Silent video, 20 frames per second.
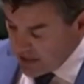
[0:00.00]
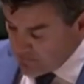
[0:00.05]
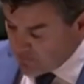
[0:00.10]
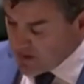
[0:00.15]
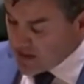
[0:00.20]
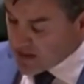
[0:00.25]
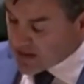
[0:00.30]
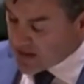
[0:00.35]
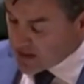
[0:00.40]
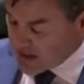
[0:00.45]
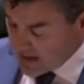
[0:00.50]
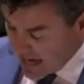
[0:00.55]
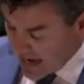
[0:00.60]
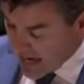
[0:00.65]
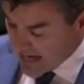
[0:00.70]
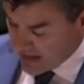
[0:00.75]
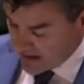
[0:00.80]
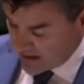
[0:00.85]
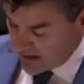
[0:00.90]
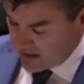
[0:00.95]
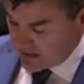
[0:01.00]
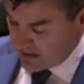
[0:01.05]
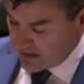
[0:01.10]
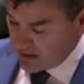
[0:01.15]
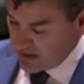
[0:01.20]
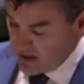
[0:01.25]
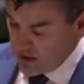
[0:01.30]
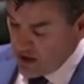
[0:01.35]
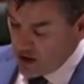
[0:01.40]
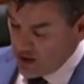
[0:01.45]
If it is the case
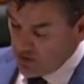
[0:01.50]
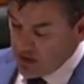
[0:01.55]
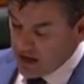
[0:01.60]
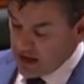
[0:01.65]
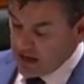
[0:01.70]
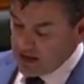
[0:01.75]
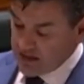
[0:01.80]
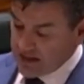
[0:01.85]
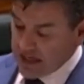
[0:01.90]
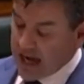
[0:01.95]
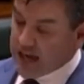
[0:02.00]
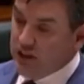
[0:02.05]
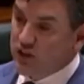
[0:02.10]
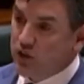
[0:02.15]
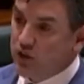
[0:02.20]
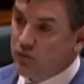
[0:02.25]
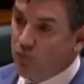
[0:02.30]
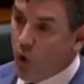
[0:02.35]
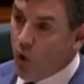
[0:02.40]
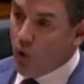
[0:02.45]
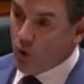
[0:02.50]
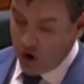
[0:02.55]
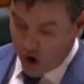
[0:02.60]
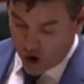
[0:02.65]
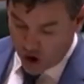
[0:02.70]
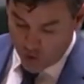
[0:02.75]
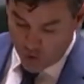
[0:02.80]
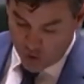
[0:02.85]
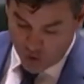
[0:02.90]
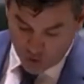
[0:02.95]
that it is a small
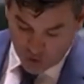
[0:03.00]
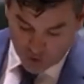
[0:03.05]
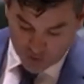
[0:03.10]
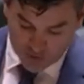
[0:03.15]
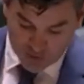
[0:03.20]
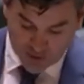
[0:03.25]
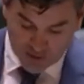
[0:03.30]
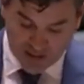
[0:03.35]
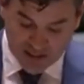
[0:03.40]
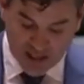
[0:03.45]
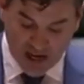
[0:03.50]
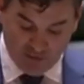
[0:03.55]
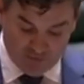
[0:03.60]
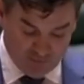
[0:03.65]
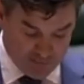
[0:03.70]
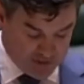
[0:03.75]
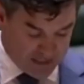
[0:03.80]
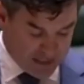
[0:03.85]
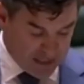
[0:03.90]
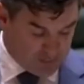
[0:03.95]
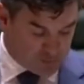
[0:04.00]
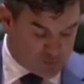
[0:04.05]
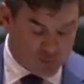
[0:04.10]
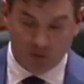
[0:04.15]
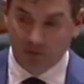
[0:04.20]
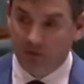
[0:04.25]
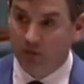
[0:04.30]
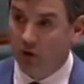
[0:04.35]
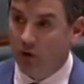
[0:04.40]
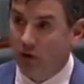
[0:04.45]
cohort that the government keeps
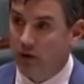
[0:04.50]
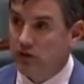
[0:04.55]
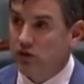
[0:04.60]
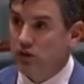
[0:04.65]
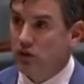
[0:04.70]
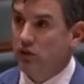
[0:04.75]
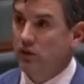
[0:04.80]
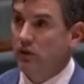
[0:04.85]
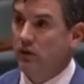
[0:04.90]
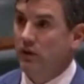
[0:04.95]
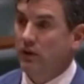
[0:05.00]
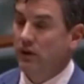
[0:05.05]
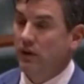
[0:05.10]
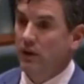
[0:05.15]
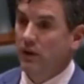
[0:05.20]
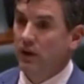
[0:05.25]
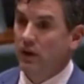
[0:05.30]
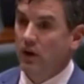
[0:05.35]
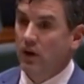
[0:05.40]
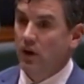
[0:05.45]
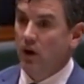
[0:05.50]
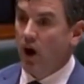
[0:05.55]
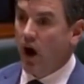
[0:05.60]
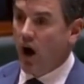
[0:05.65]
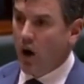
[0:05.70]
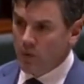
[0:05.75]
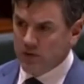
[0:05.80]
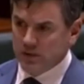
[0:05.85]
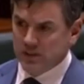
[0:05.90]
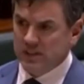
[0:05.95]
referring to, I